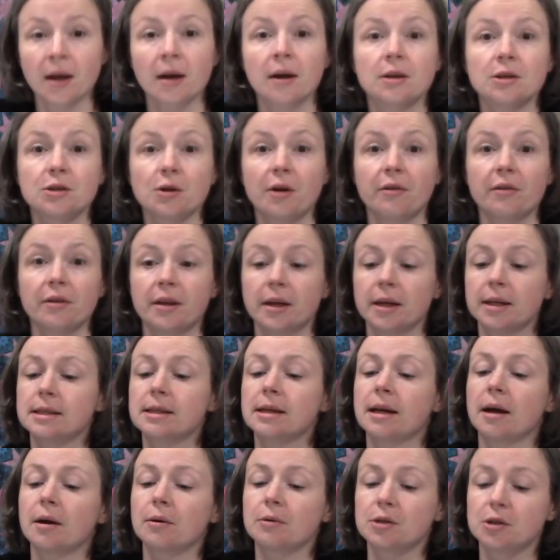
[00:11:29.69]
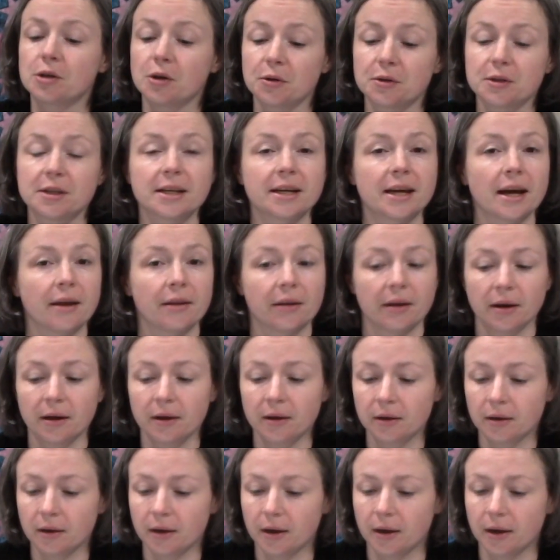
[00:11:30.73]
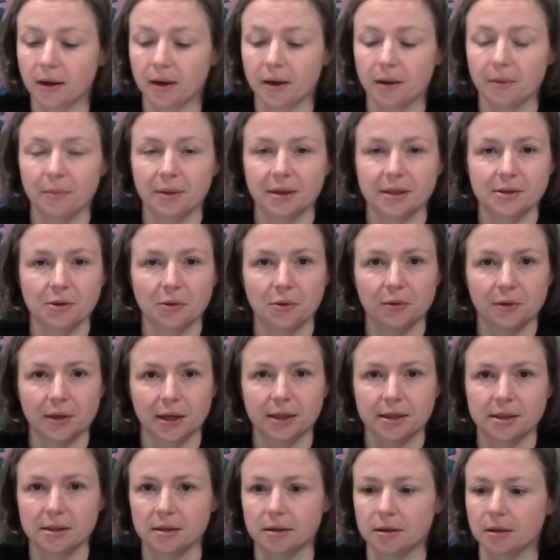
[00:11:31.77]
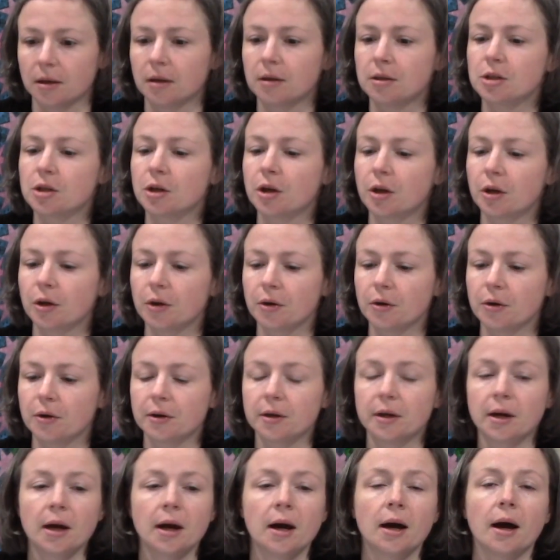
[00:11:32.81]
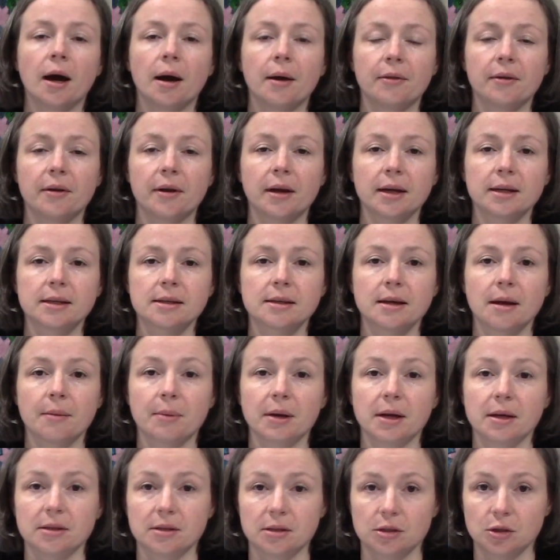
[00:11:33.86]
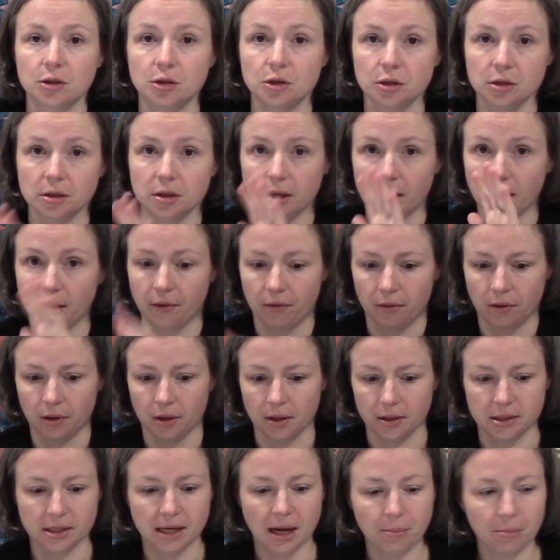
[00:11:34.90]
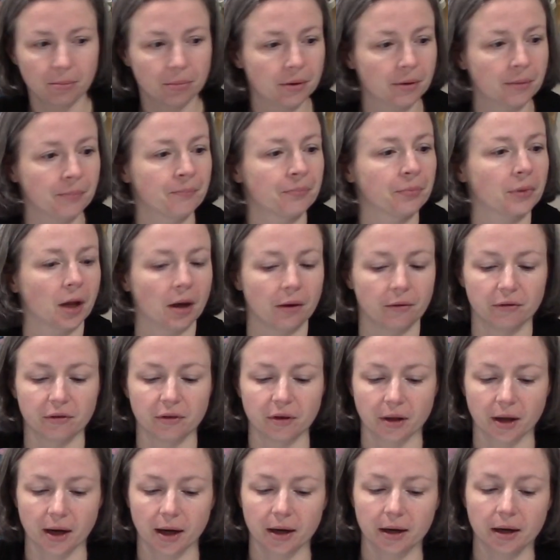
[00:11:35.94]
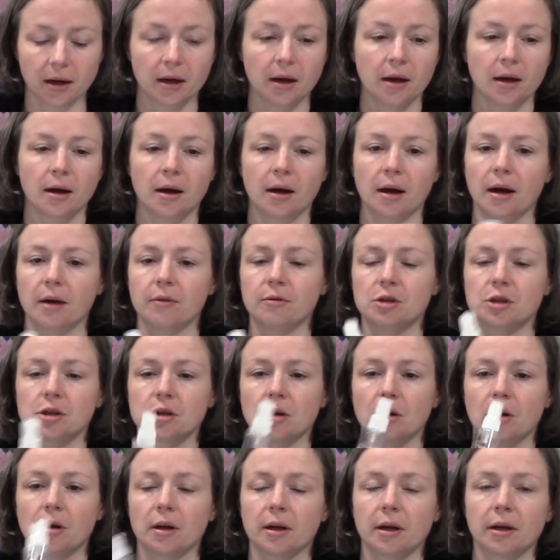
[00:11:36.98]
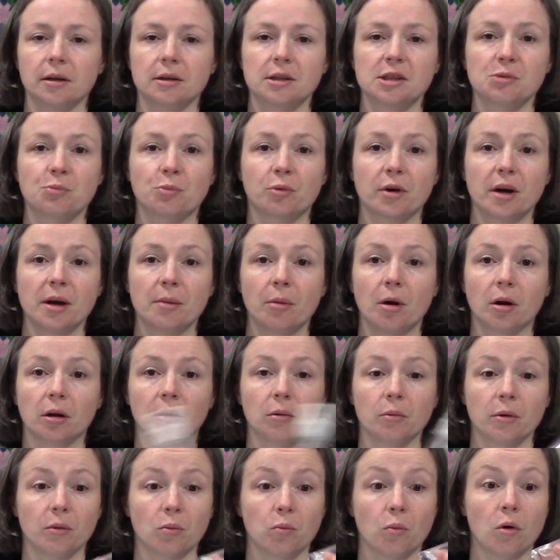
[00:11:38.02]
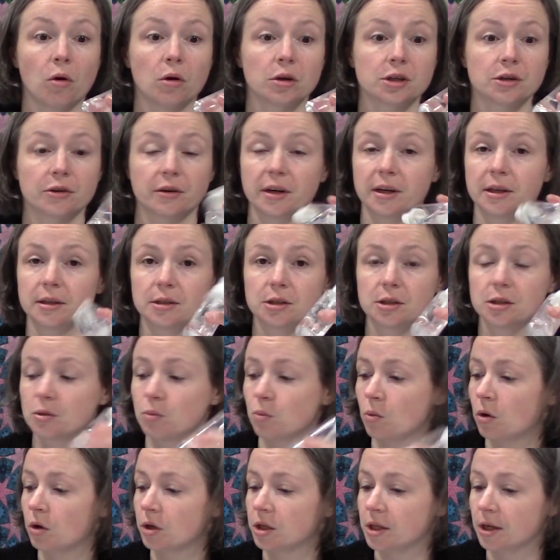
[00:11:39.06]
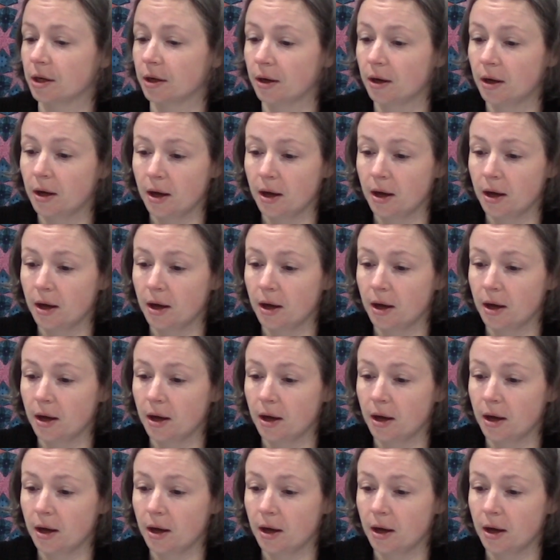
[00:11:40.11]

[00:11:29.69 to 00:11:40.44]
So everything is now sewn together, it's all nice and secure. The next step is to just get everything damp, and for that I've just got a little spray bottle with water in it. It's just water.